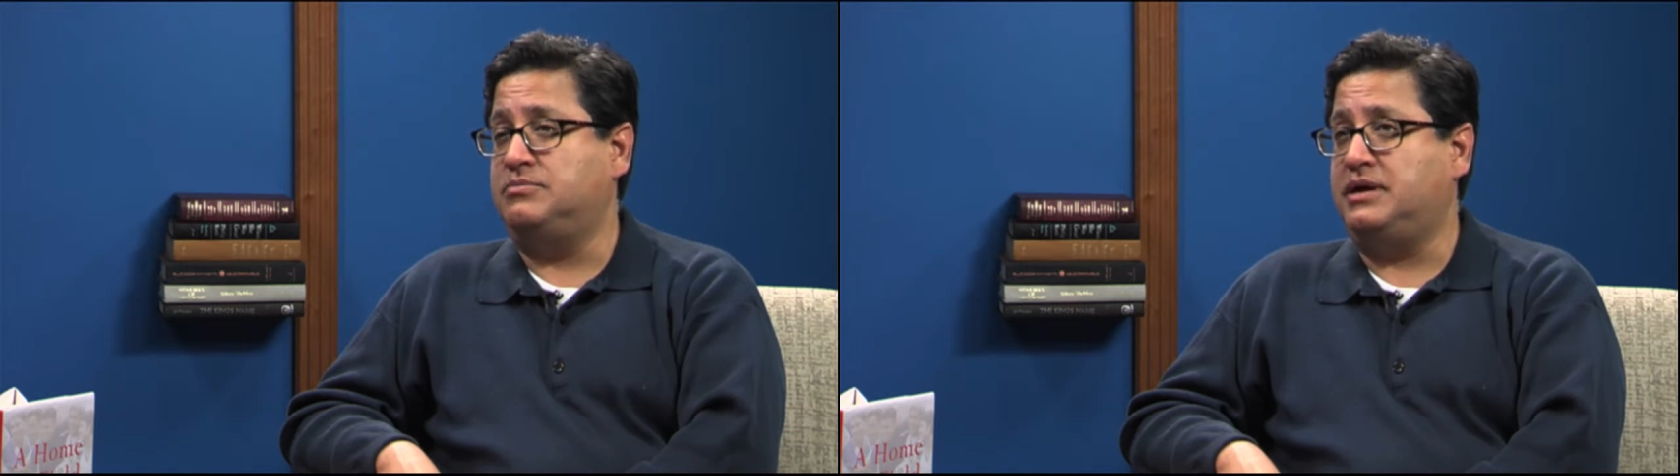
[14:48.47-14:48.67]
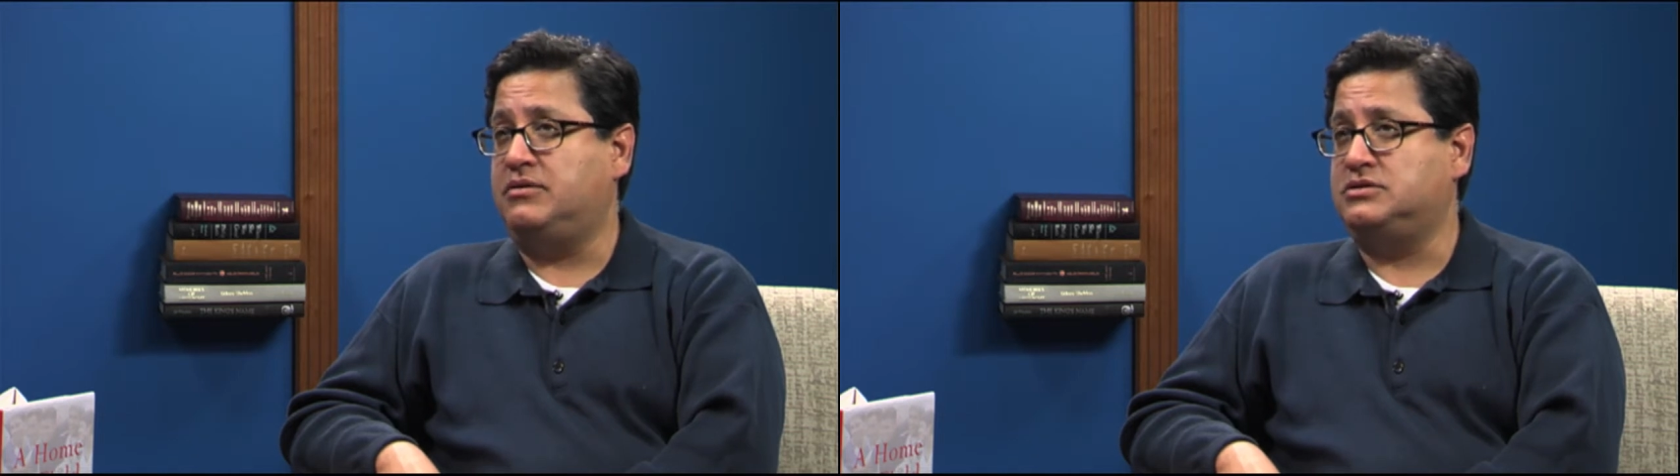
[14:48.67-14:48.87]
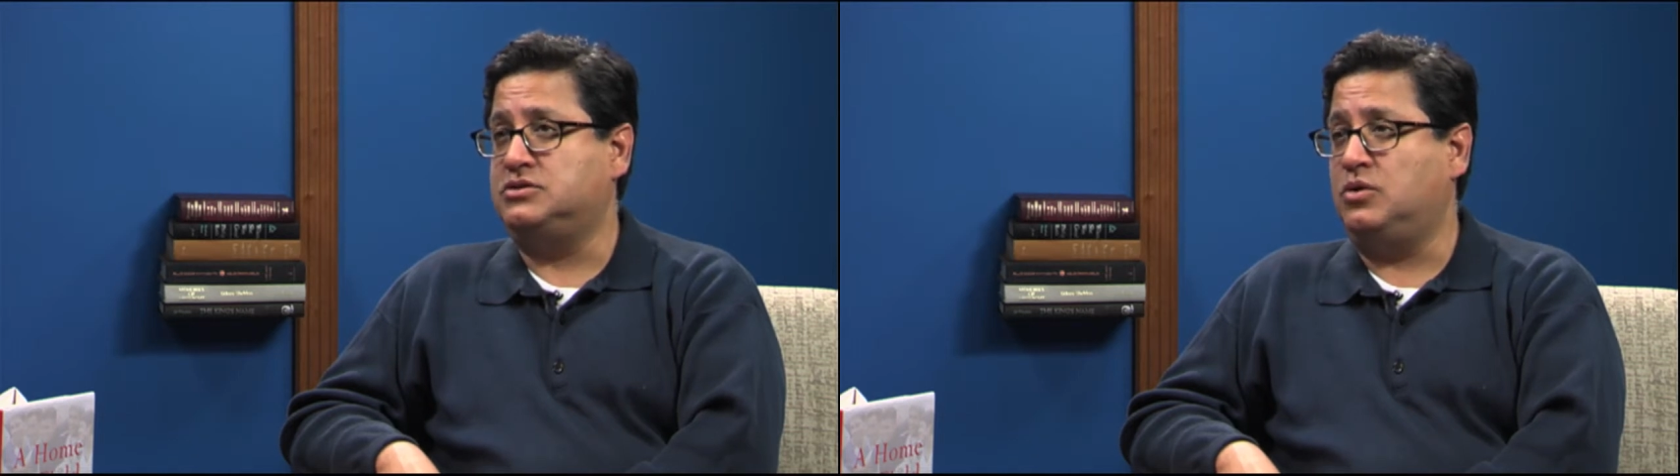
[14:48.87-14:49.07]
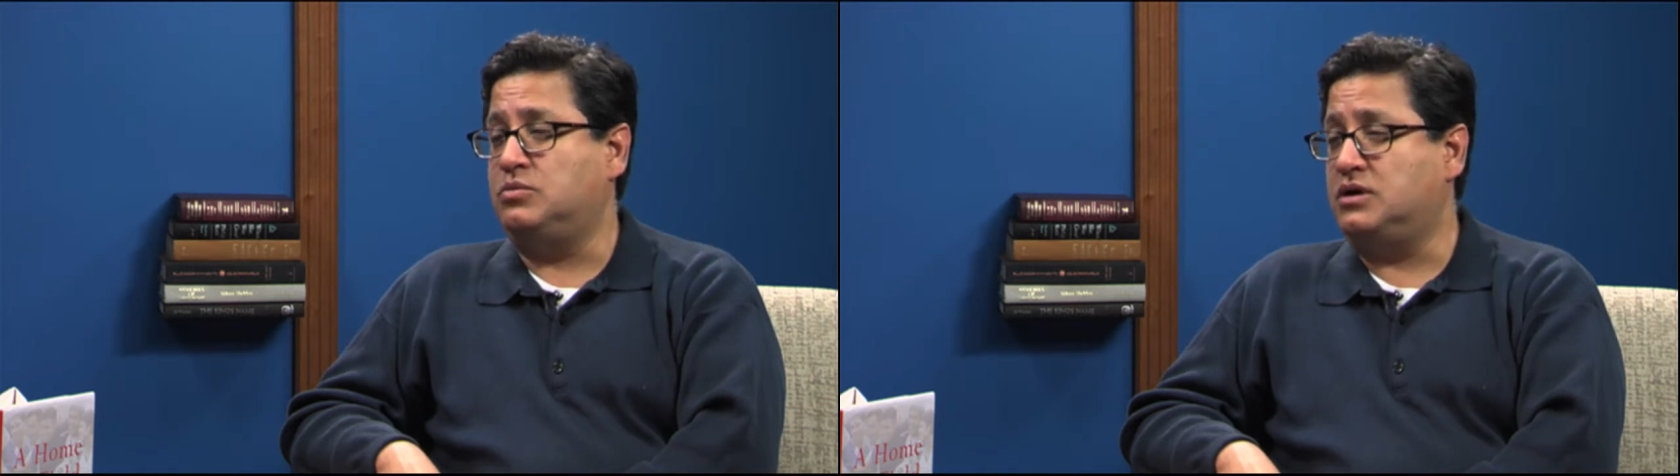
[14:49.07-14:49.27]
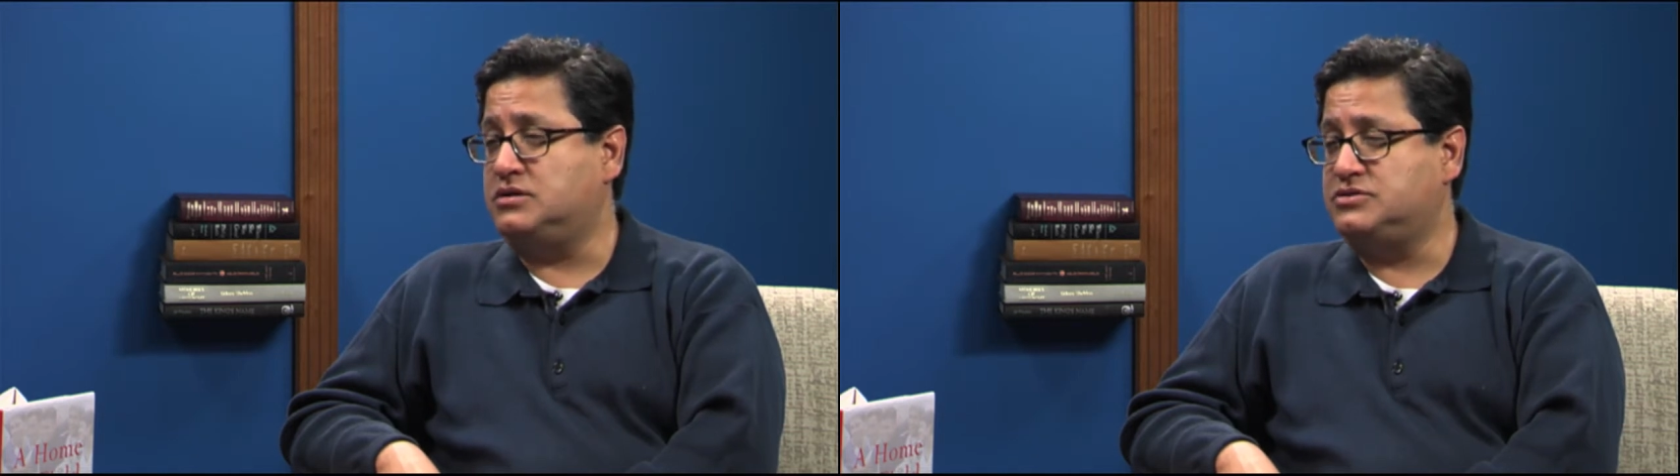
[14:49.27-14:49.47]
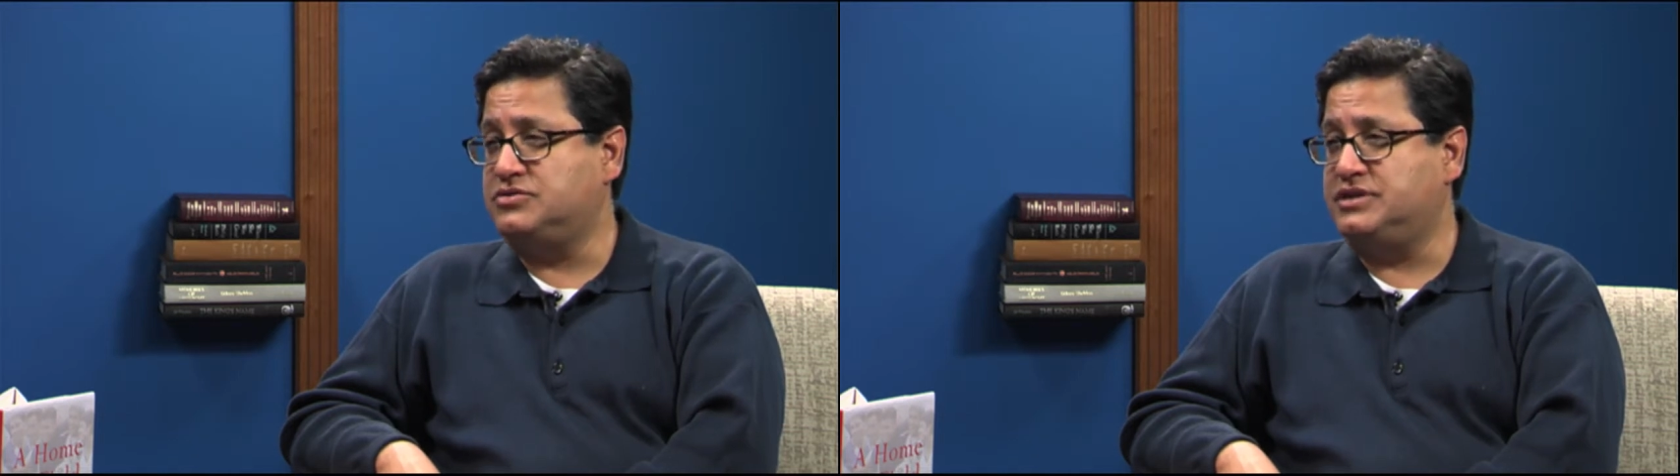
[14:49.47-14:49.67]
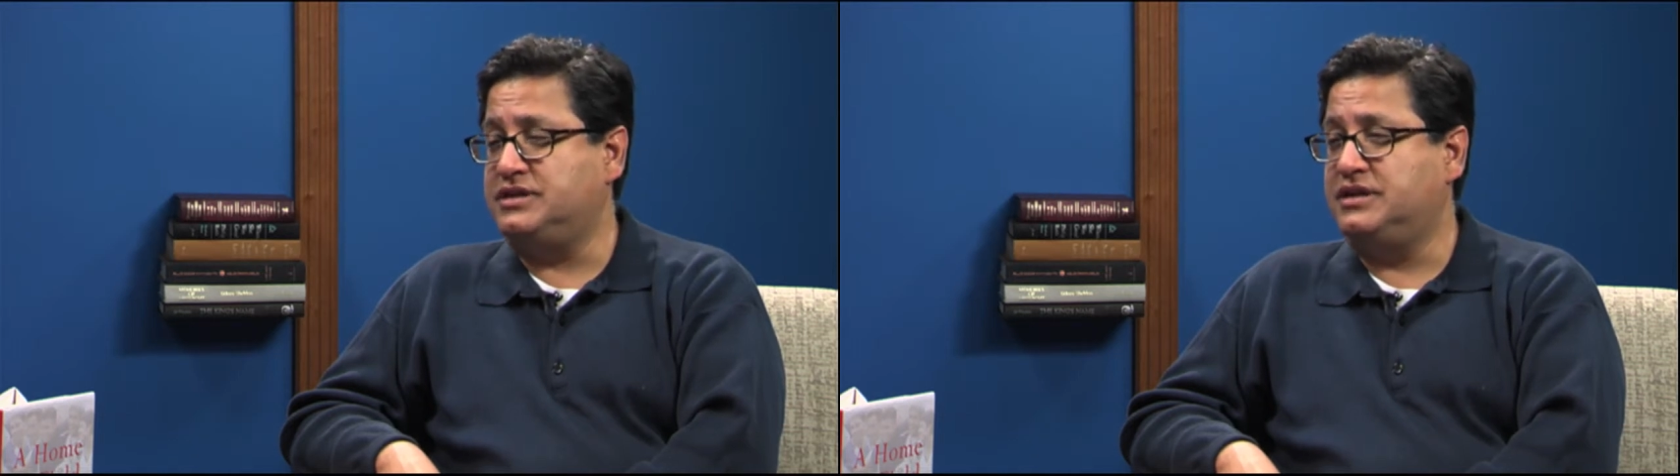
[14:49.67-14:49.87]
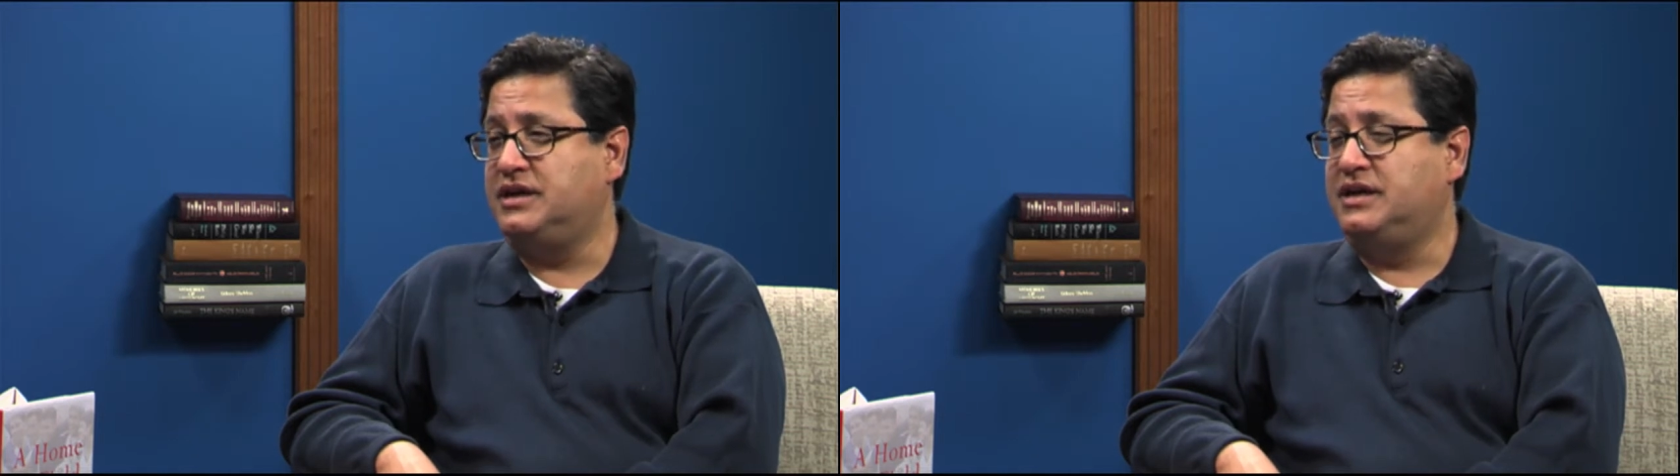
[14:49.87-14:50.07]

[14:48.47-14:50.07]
parents' home country.